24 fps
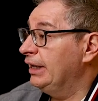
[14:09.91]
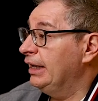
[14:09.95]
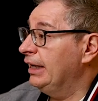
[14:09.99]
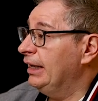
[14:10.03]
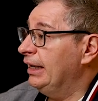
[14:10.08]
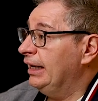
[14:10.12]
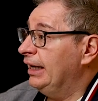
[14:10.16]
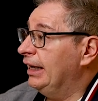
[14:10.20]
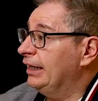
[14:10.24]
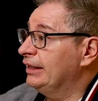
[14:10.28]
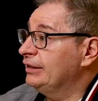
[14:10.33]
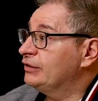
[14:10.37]

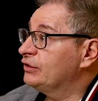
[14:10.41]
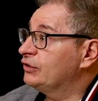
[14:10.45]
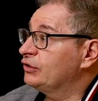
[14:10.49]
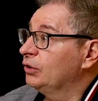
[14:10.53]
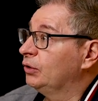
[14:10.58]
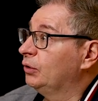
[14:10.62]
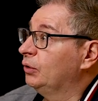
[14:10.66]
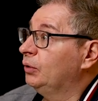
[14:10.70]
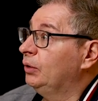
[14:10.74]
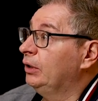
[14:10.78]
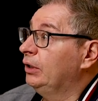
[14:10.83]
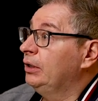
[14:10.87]
Mm-hmm. And
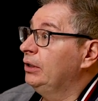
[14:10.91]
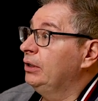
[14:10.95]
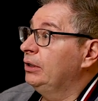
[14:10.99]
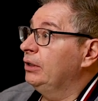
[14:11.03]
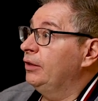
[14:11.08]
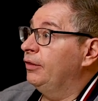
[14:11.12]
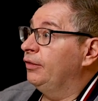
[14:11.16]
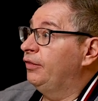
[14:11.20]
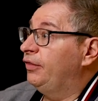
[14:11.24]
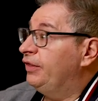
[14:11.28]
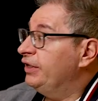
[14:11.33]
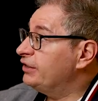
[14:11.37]
so
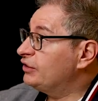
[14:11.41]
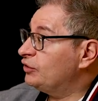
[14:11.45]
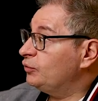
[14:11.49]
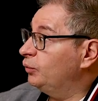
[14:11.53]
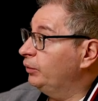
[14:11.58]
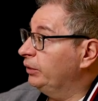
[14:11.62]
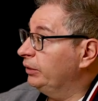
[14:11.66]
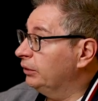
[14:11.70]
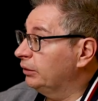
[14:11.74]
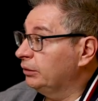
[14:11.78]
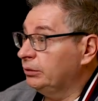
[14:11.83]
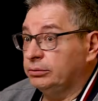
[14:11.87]
this
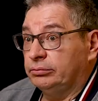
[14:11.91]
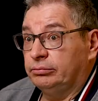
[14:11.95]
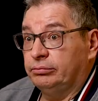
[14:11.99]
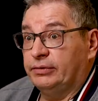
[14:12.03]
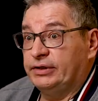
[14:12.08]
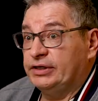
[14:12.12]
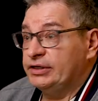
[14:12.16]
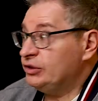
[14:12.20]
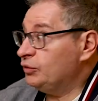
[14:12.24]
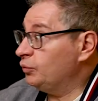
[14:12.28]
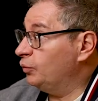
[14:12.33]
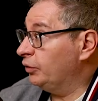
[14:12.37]
will
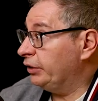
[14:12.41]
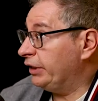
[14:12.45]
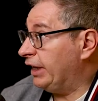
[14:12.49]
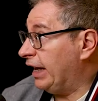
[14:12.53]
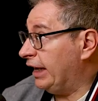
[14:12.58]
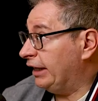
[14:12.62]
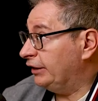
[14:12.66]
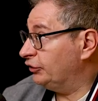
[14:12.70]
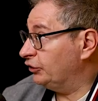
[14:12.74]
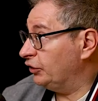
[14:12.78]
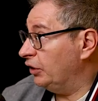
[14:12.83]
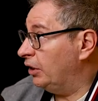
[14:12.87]

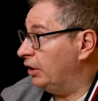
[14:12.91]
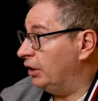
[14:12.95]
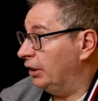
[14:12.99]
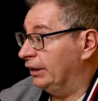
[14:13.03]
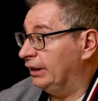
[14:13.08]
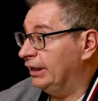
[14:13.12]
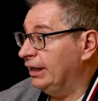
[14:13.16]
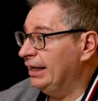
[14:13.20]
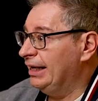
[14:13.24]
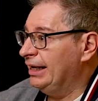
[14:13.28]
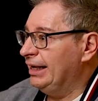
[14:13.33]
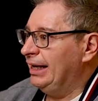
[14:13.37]
catch
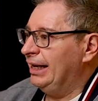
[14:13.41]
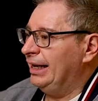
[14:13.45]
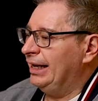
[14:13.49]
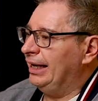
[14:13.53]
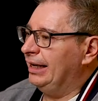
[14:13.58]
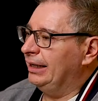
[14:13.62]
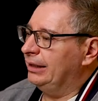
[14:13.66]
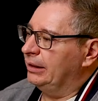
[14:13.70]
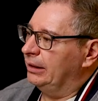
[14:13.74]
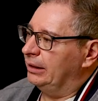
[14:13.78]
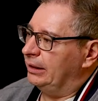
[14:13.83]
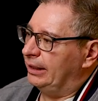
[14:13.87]
on.
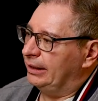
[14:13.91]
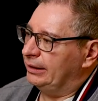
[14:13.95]
And